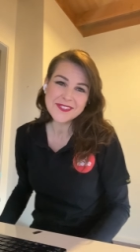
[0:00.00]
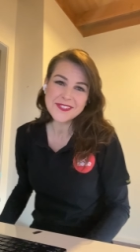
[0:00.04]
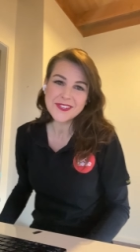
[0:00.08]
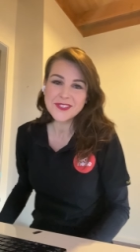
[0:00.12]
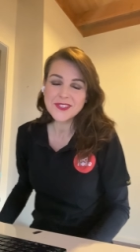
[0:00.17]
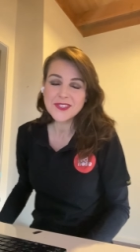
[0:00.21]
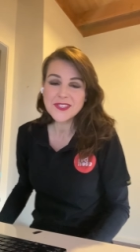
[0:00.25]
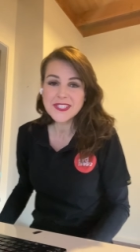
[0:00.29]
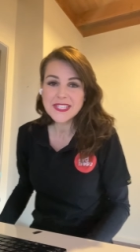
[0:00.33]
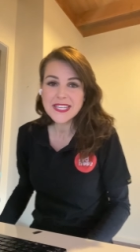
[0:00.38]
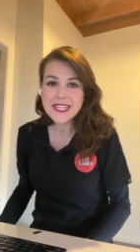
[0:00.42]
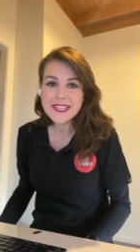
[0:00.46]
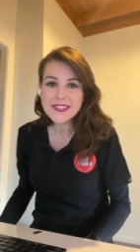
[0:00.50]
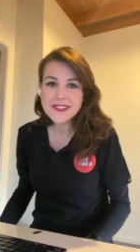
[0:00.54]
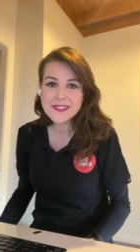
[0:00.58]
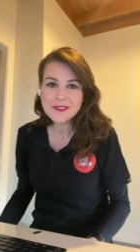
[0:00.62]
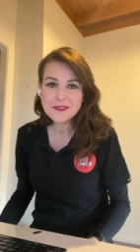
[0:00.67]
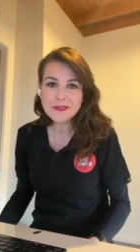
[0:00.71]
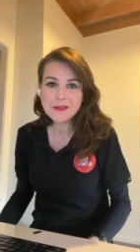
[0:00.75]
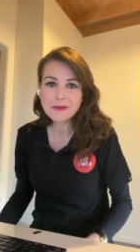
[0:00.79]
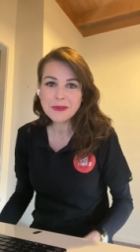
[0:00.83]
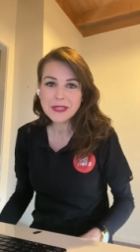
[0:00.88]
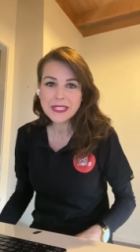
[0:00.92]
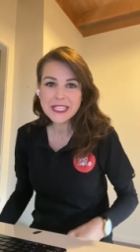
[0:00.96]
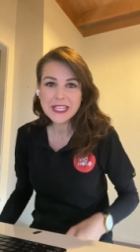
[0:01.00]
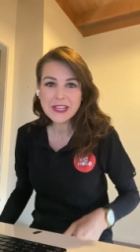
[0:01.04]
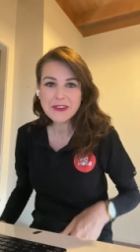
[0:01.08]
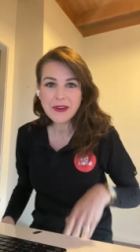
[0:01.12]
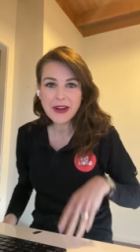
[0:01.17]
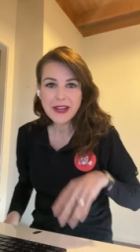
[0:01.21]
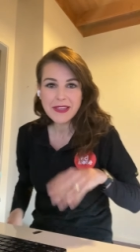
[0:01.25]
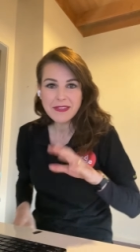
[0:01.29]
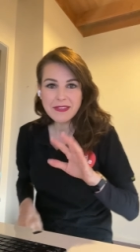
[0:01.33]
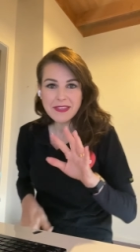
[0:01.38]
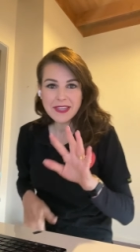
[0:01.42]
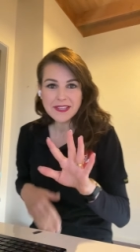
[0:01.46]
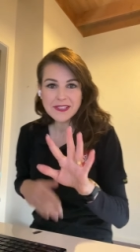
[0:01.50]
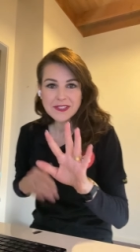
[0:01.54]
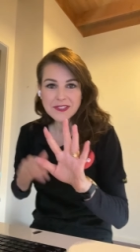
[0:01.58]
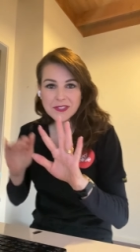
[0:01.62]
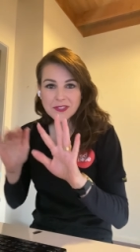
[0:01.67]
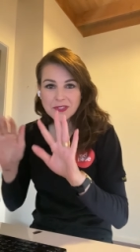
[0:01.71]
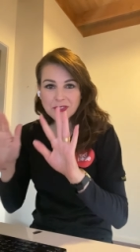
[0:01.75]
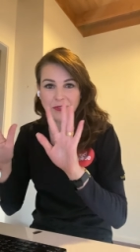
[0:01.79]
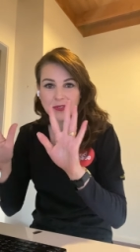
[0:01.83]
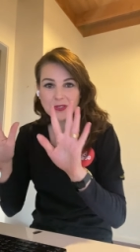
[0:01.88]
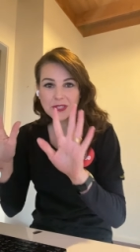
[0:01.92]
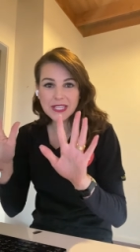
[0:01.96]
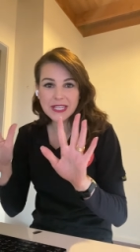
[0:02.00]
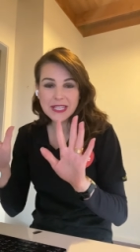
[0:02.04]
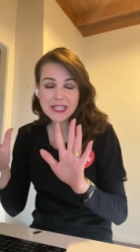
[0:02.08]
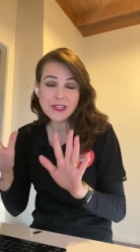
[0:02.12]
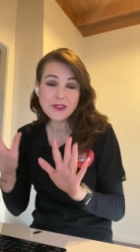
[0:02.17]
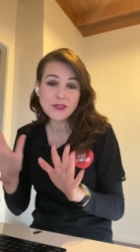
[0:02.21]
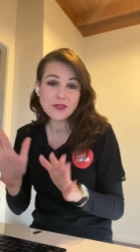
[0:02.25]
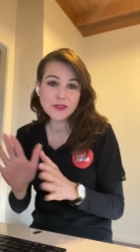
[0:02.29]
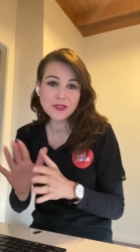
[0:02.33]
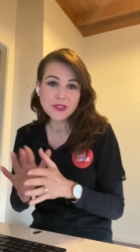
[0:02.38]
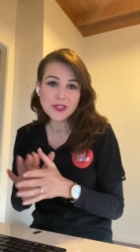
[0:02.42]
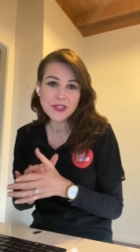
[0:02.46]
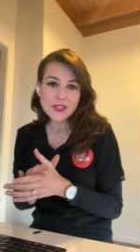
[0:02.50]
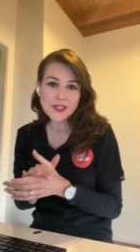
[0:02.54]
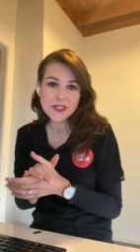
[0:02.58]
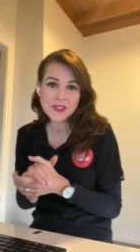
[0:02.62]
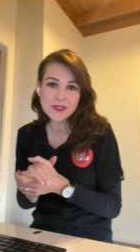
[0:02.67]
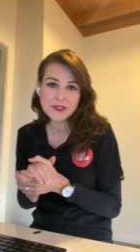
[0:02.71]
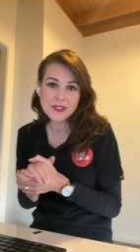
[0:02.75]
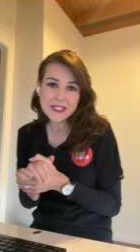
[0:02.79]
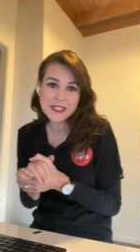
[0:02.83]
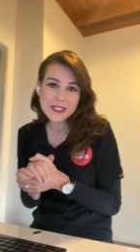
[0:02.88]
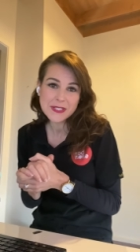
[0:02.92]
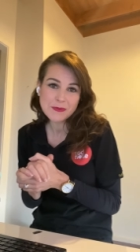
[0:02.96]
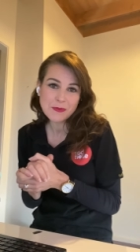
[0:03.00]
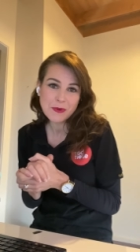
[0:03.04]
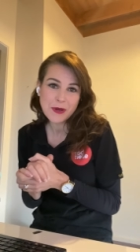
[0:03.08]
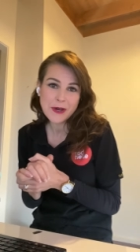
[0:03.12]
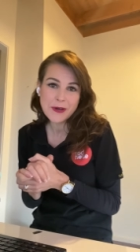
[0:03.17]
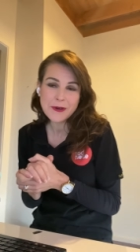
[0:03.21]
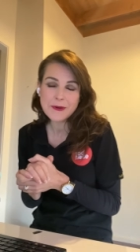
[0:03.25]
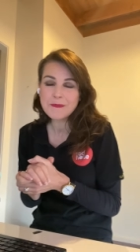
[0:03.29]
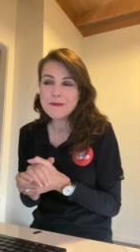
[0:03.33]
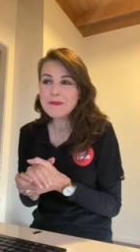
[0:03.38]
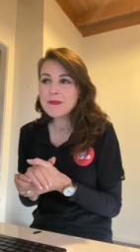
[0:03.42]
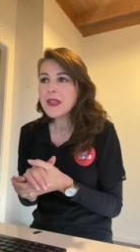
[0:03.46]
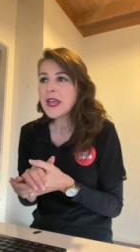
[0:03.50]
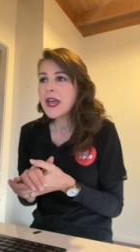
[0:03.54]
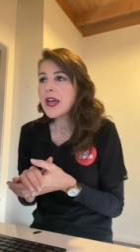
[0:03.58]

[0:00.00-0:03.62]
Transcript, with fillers: So stickers are a really great thing to do in your nursery as well.